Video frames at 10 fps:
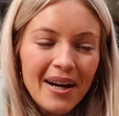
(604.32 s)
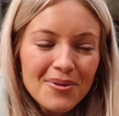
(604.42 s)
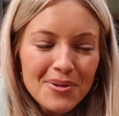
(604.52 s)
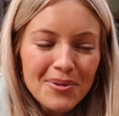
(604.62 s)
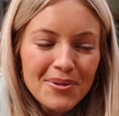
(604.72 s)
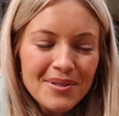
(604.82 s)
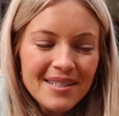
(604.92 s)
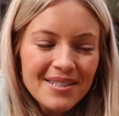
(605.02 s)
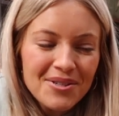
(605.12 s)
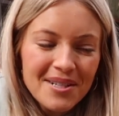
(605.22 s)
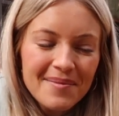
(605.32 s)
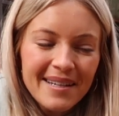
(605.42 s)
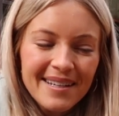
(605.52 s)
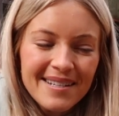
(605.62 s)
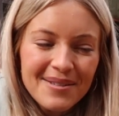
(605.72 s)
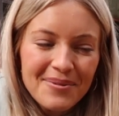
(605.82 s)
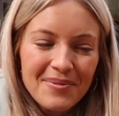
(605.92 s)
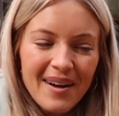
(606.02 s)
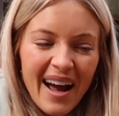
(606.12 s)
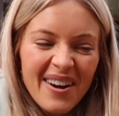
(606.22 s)
household just because
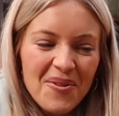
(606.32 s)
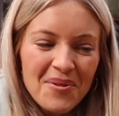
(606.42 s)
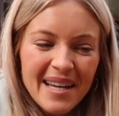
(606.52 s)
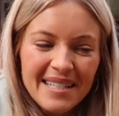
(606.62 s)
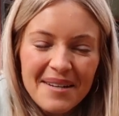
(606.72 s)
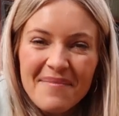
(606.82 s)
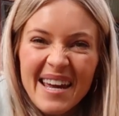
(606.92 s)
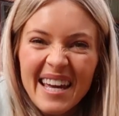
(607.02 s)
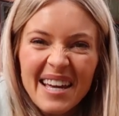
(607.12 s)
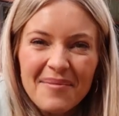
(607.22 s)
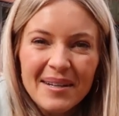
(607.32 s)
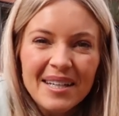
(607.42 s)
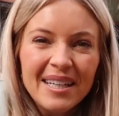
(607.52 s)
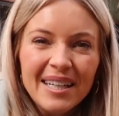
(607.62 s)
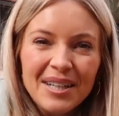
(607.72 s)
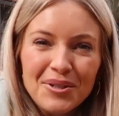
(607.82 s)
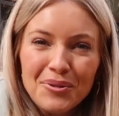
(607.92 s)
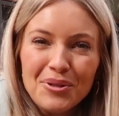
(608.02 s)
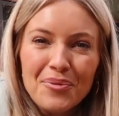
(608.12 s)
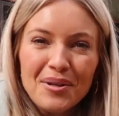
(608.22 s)
I don't like to make him
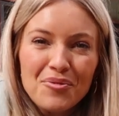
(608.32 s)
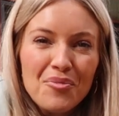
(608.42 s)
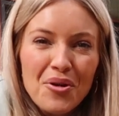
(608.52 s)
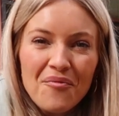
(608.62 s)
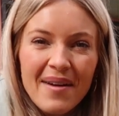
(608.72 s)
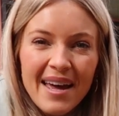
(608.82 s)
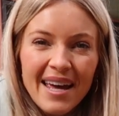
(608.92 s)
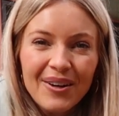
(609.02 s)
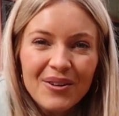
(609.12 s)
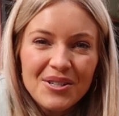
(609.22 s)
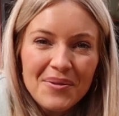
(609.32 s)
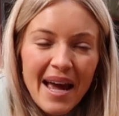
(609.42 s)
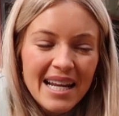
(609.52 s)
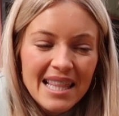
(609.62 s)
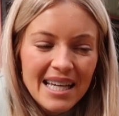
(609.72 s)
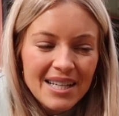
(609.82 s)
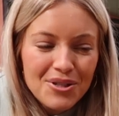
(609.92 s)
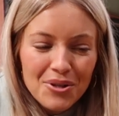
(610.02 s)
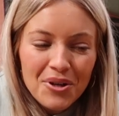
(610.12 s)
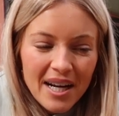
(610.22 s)
do too much movement or do anything
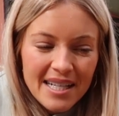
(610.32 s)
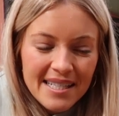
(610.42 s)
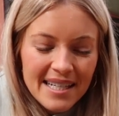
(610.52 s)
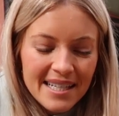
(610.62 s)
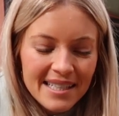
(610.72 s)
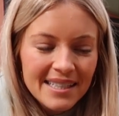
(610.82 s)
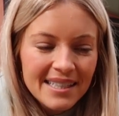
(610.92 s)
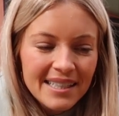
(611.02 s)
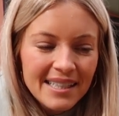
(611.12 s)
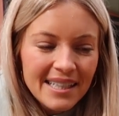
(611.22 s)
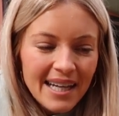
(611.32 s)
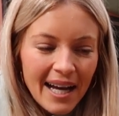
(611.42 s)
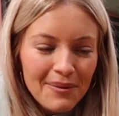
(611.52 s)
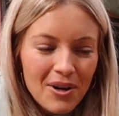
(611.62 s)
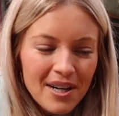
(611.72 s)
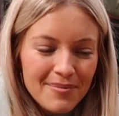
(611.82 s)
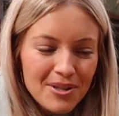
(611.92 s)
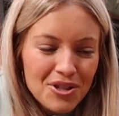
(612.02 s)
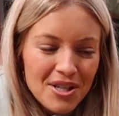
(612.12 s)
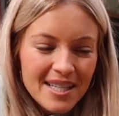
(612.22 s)
too crazy. I want him to
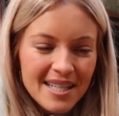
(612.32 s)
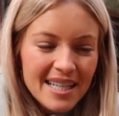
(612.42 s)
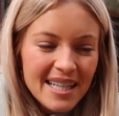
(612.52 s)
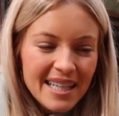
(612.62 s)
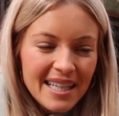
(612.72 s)
just